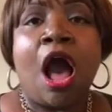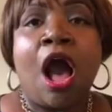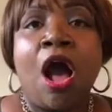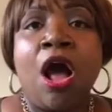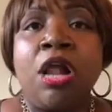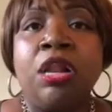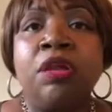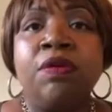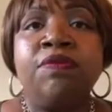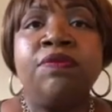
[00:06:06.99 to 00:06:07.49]

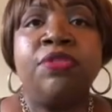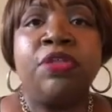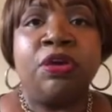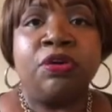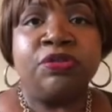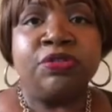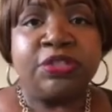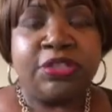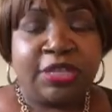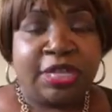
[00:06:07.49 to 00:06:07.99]
All of
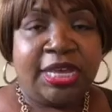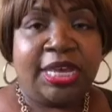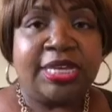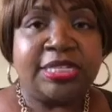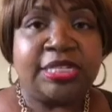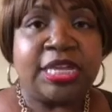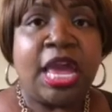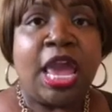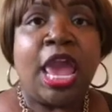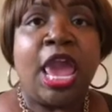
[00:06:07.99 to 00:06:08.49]
those
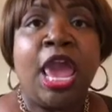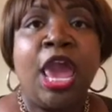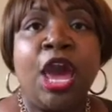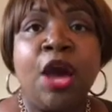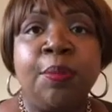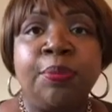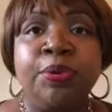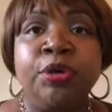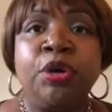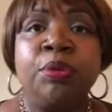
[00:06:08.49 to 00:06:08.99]
things
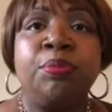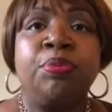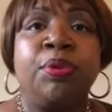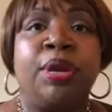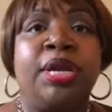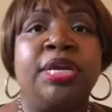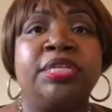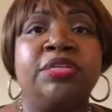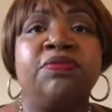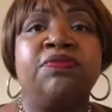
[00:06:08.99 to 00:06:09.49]
help your
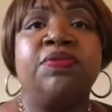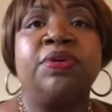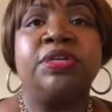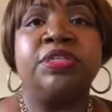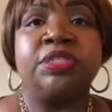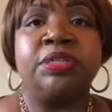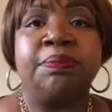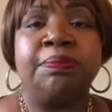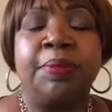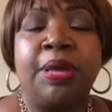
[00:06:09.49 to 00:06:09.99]
brain to
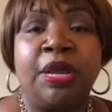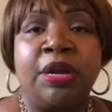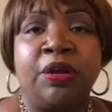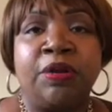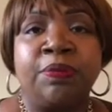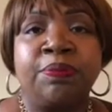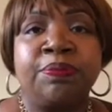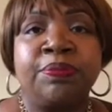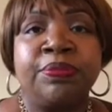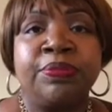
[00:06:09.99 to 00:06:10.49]
function
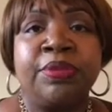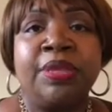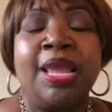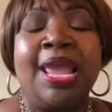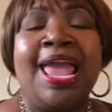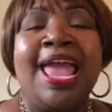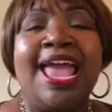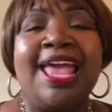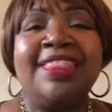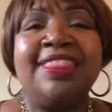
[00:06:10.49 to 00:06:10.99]
better.
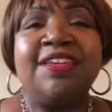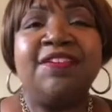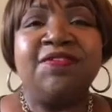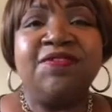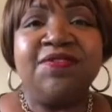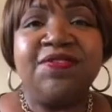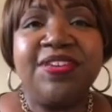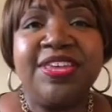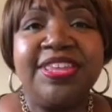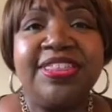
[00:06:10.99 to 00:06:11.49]
And the
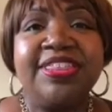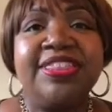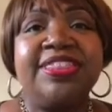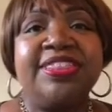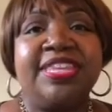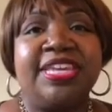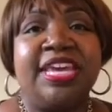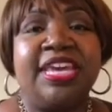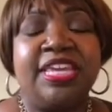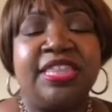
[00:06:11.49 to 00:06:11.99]
fifth
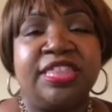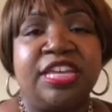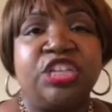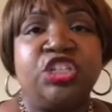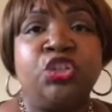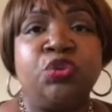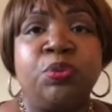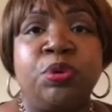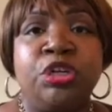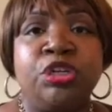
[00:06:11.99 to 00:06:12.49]
thing
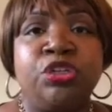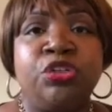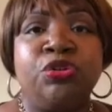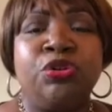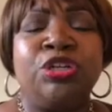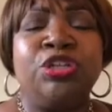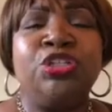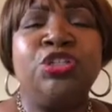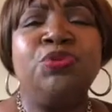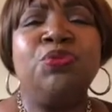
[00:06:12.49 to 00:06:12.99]
that you want to
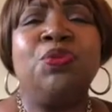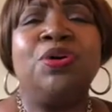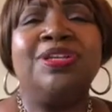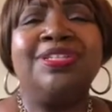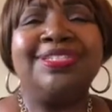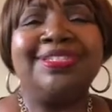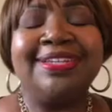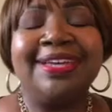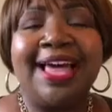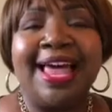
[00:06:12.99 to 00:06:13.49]
do is you
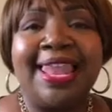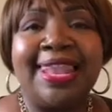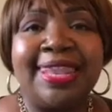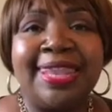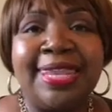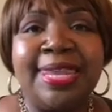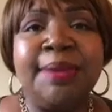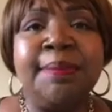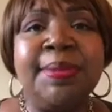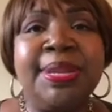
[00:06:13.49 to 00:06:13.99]
want to
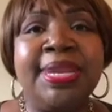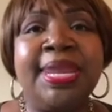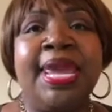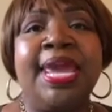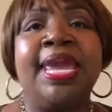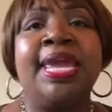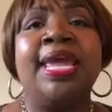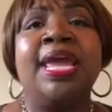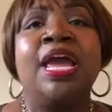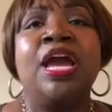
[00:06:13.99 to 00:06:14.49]

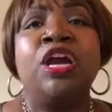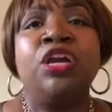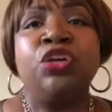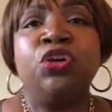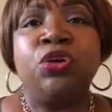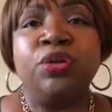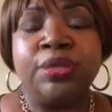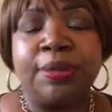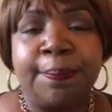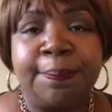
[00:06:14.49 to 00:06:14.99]
eliminate
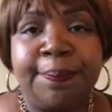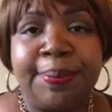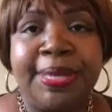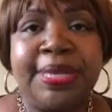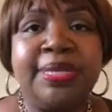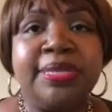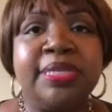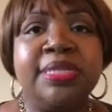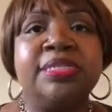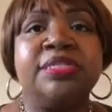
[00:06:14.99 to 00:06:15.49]
your
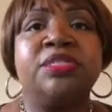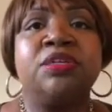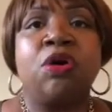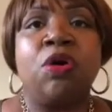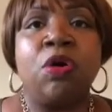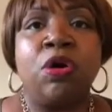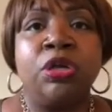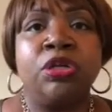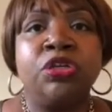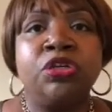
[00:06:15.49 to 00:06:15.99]
dependence
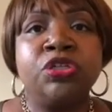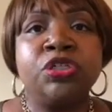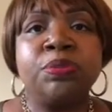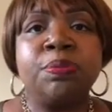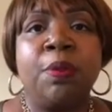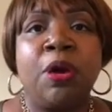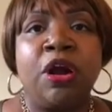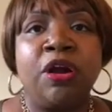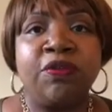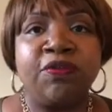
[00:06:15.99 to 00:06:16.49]
on your
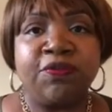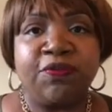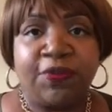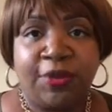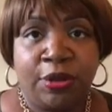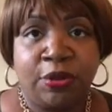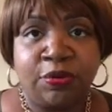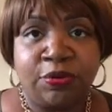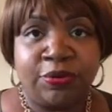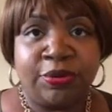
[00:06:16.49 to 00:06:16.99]

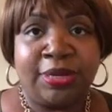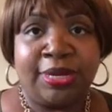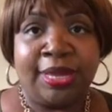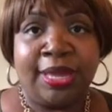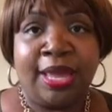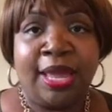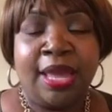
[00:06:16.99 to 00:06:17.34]
smartphone.